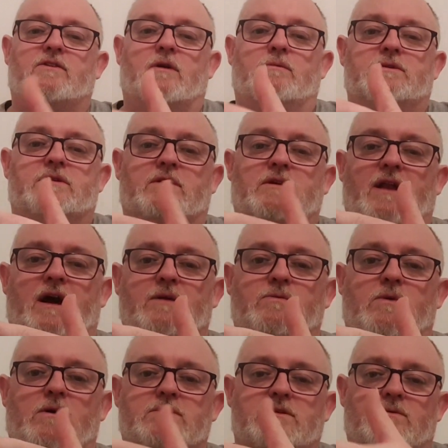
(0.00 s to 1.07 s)
got with the
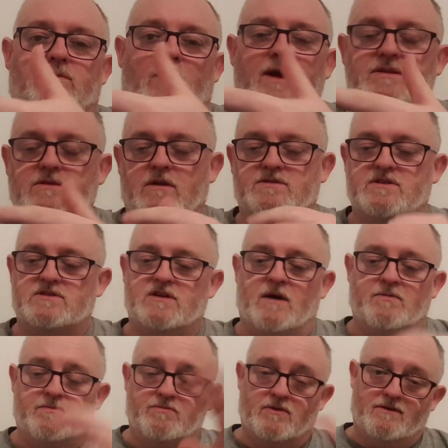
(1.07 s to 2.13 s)
Cloudwater of white across the
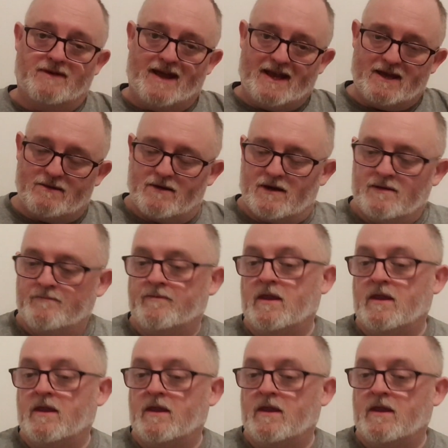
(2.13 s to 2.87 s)
top, but anyway.